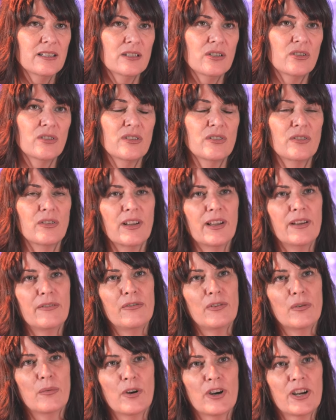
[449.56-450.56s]
So
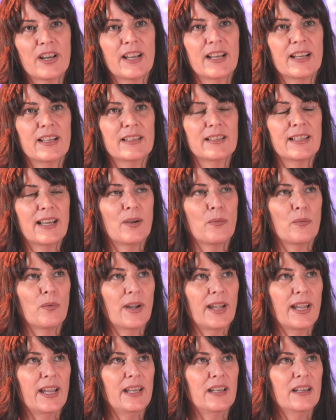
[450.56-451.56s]
if you're working in that
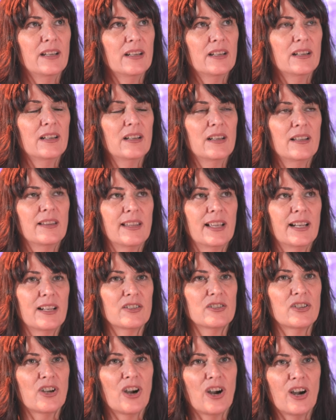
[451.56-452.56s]
way, then
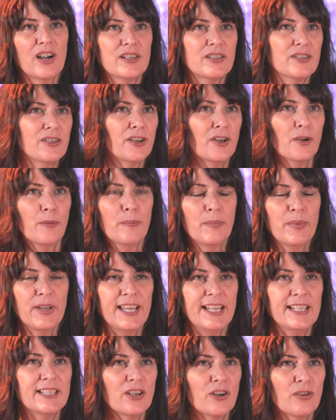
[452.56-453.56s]
it's hard to
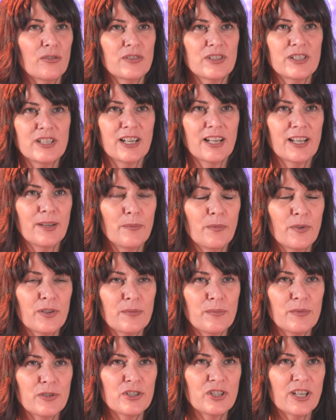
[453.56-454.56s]
compete all the time
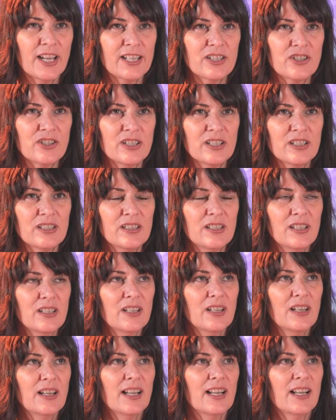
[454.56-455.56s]
with projection.
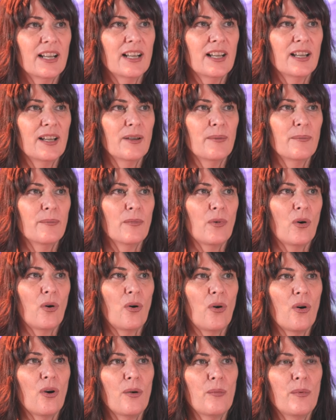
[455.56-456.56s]
Um,
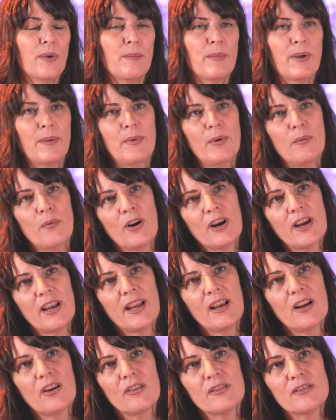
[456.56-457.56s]
or we may be
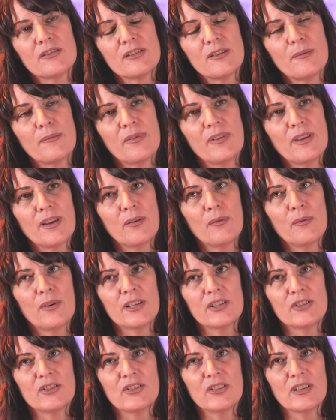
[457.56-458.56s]
working on something
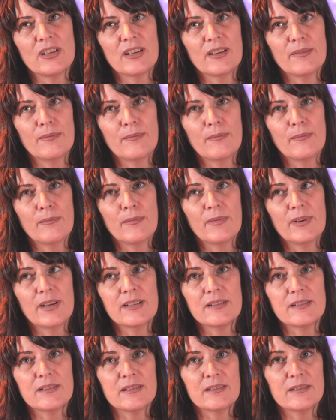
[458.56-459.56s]
which um,
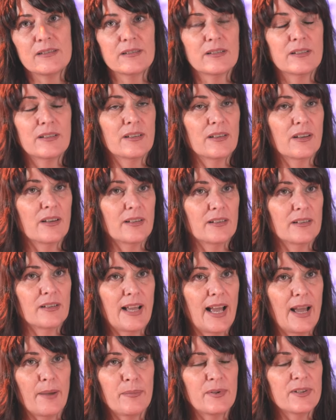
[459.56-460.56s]
is uh,
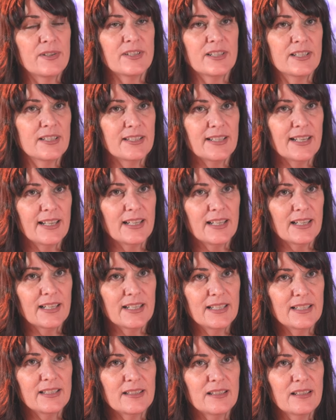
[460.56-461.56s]
happens in
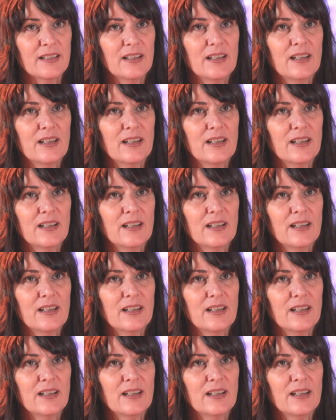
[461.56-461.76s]
daylight,